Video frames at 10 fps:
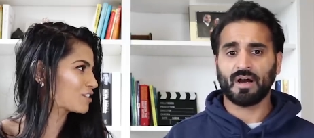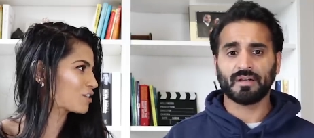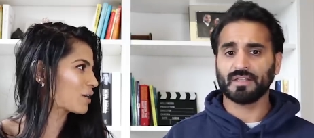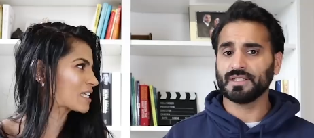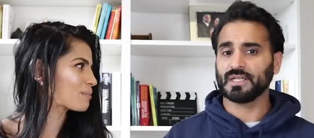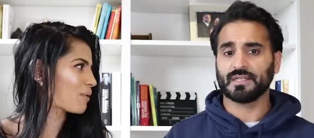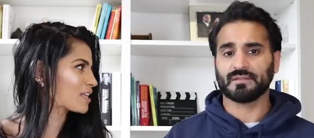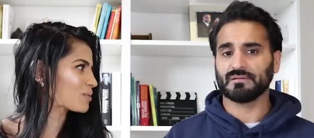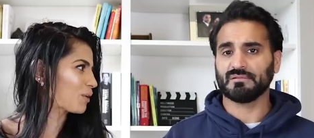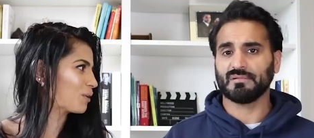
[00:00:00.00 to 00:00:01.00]
Speaker 1: either you
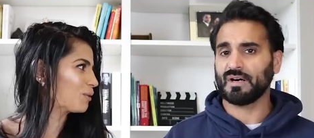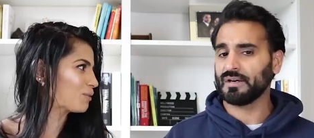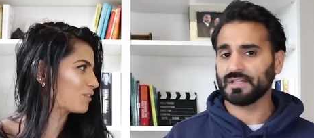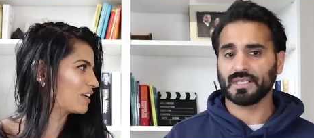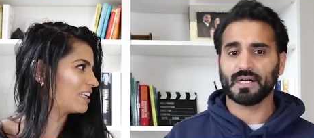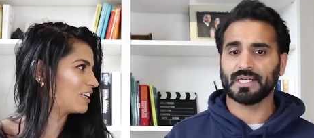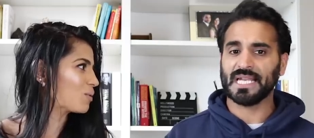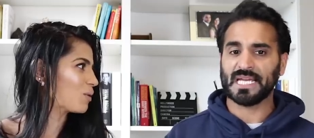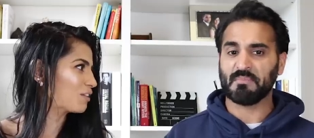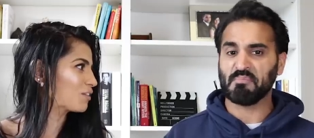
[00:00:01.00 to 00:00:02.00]
gotta what you're either you gotta
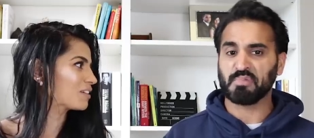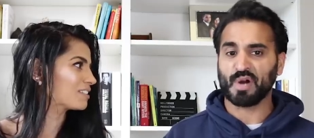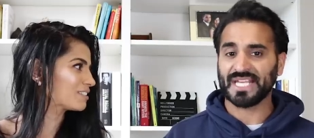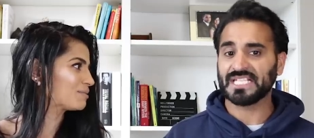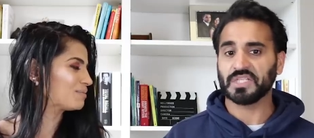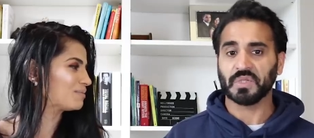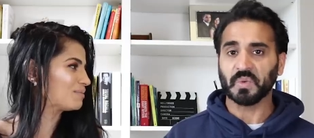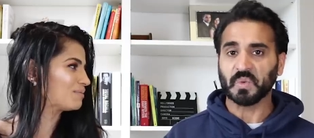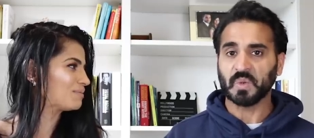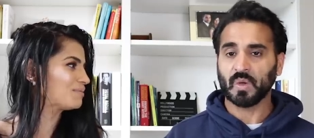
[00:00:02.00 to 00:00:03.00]
let break
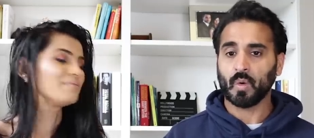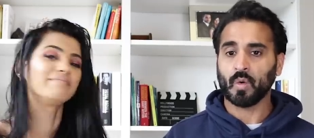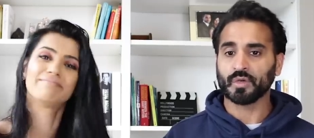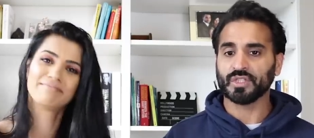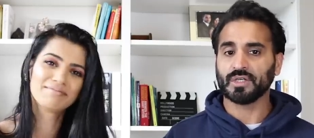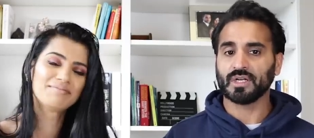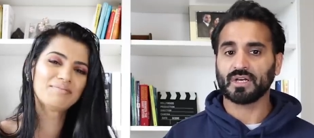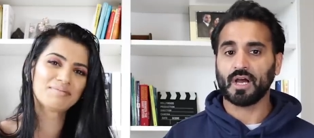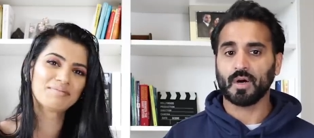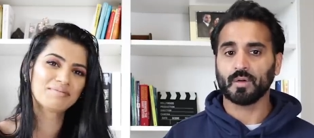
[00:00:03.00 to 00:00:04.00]
you, mm. or you gotta
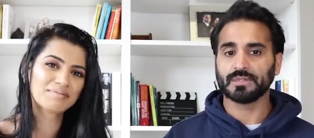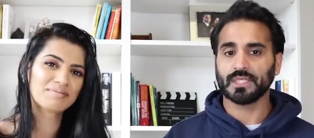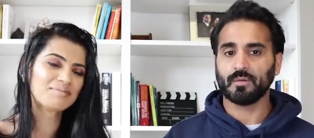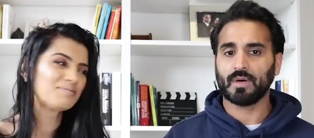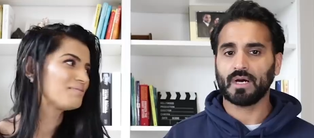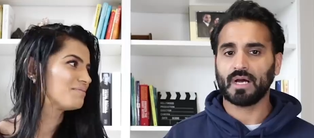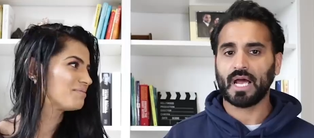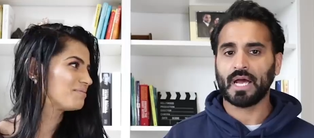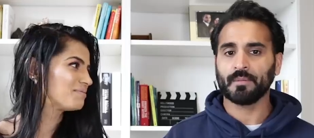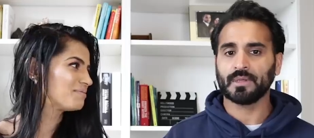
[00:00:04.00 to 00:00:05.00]
go. You know what?
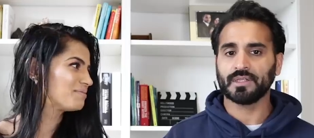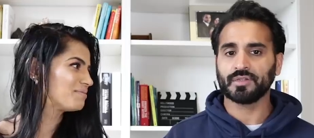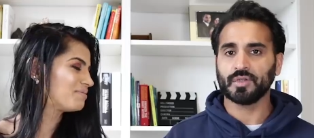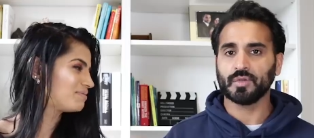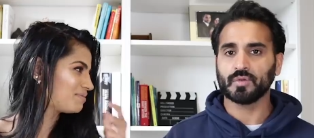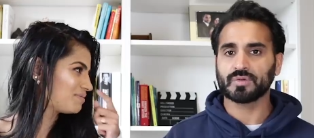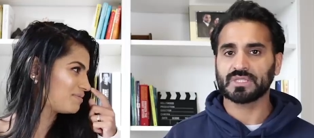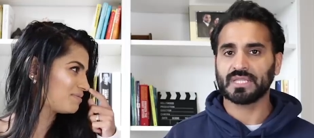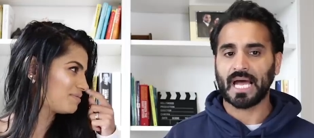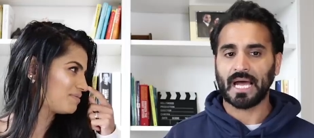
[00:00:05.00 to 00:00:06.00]
How I'm gonna use
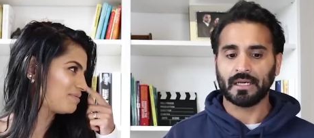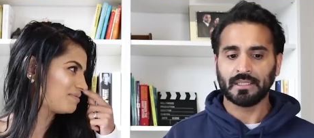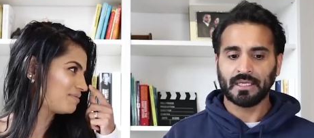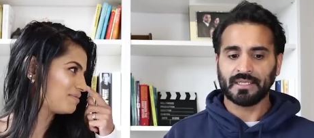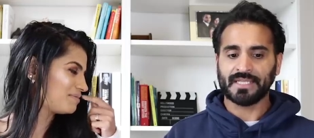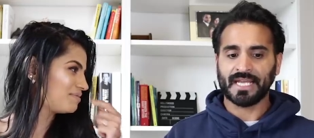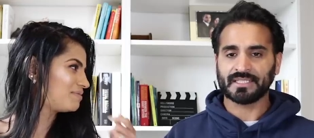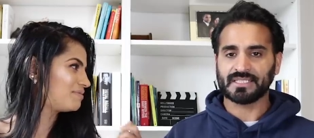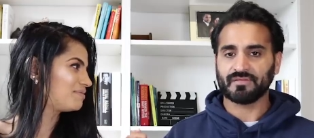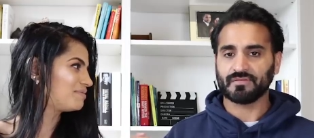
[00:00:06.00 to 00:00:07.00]
that
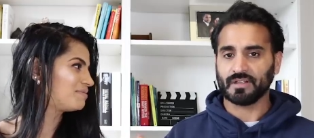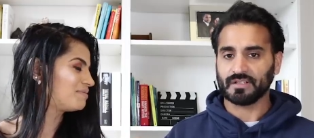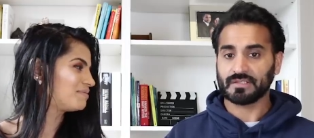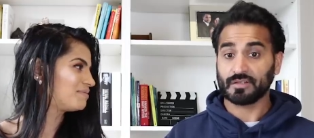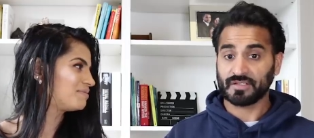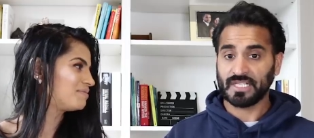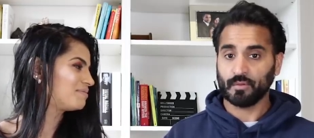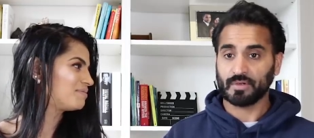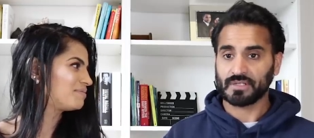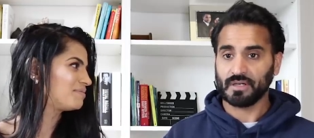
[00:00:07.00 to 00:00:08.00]
negativeness because he
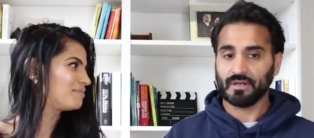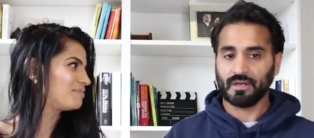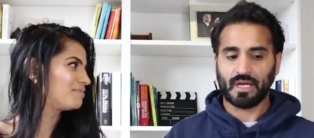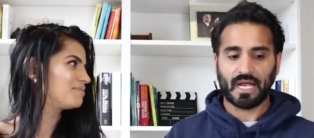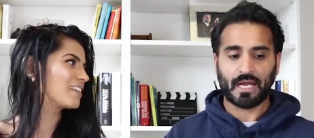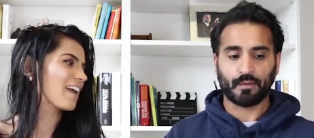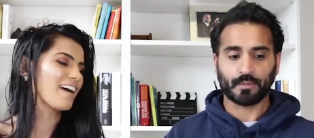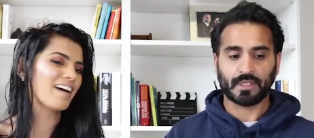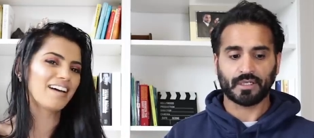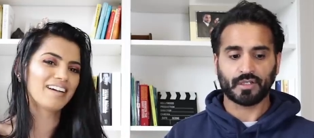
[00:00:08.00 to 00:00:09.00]
was hurt. How I'm
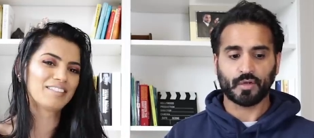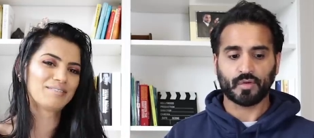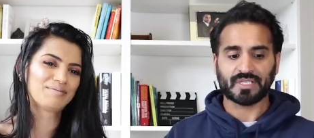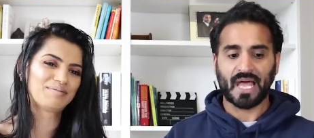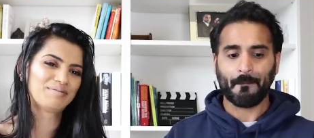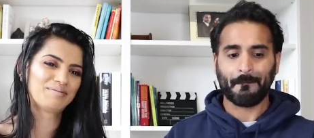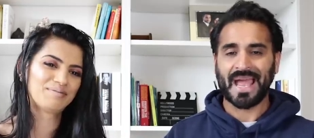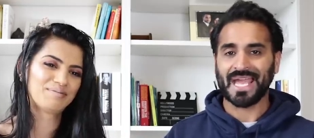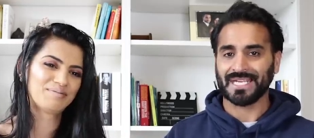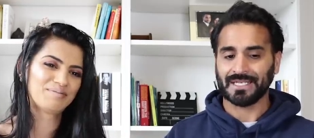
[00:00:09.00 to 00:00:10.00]
gonna use that
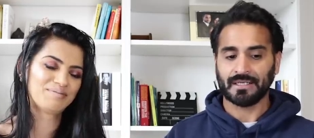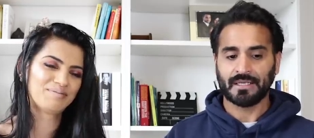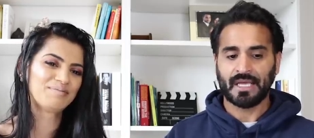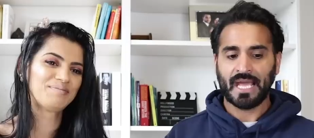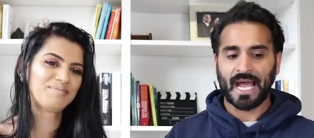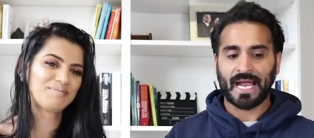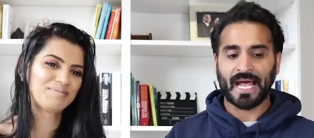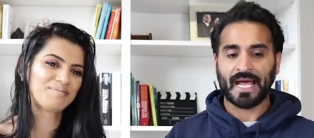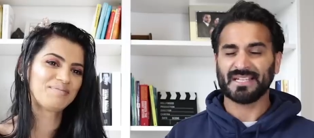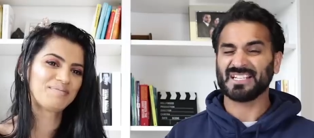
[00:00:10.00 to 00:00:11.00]
pain
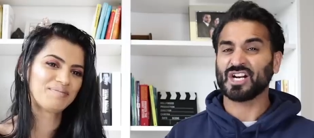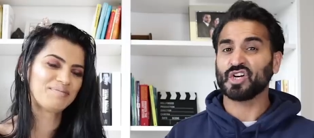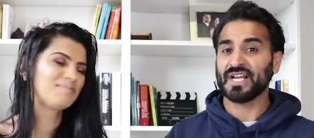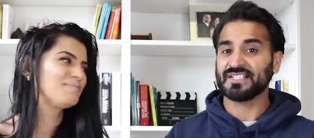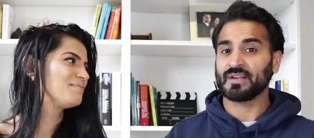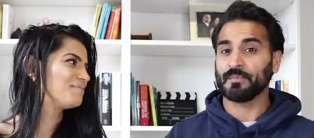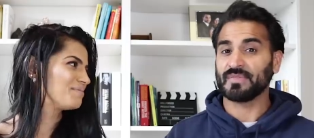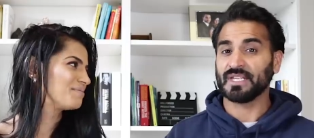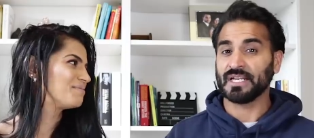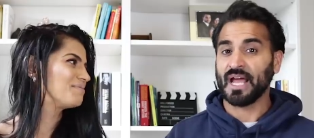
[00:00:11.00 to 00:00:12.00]
and create
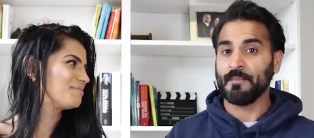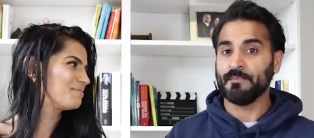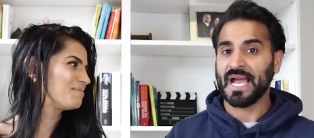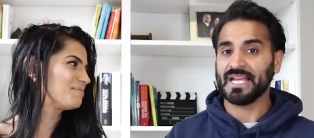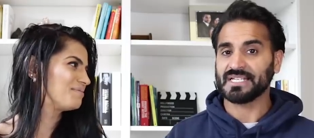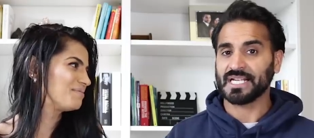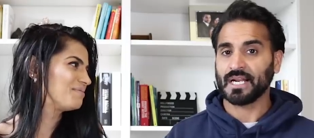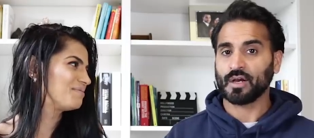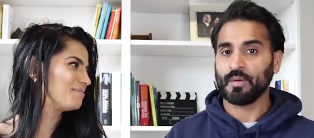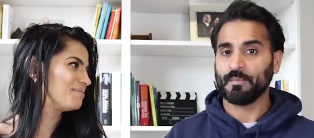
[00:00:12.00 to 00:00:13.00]
something amazing
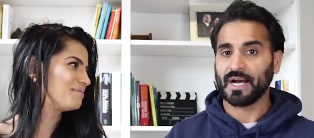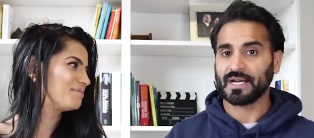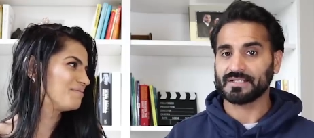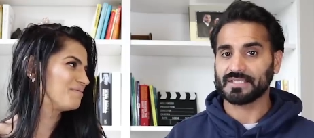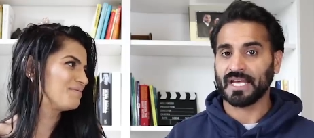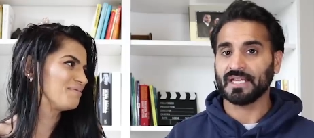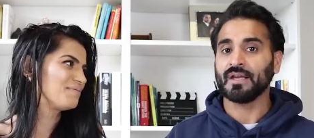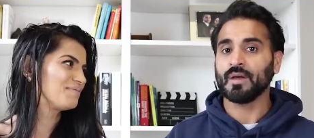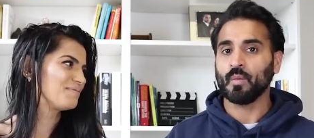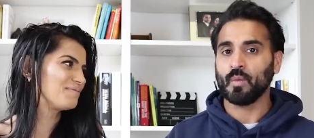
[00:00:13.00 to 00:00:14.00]
and come back and say,
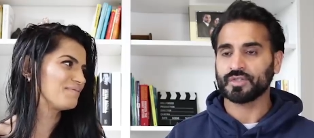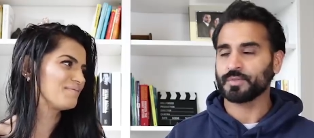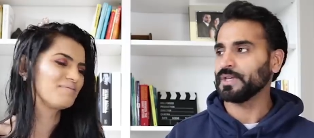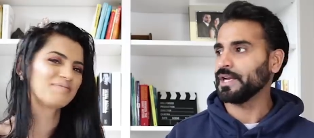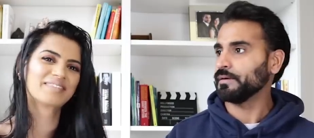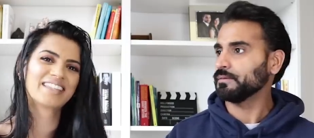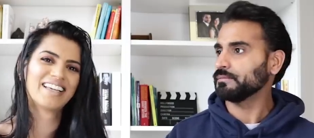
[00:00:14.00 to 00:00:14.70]
"Watch me now."